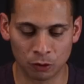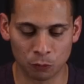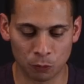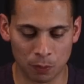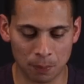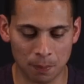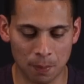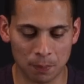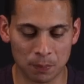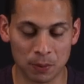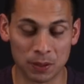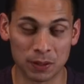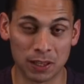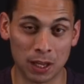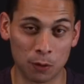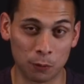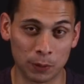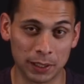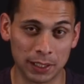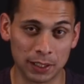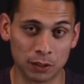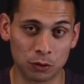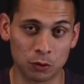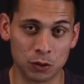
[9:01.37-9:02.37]
Remember that we
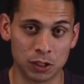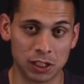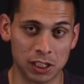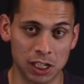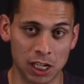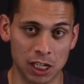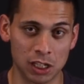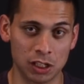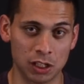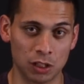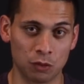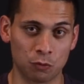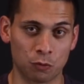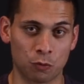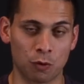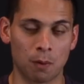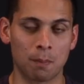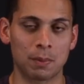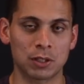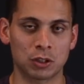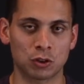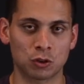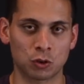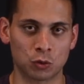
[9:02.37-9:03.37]
need to change it
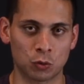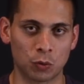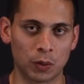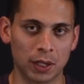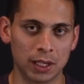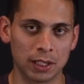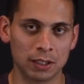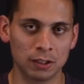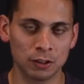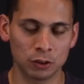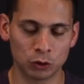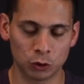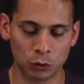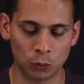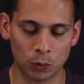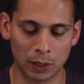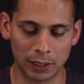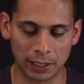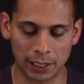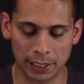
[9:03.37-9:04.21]
from a string to an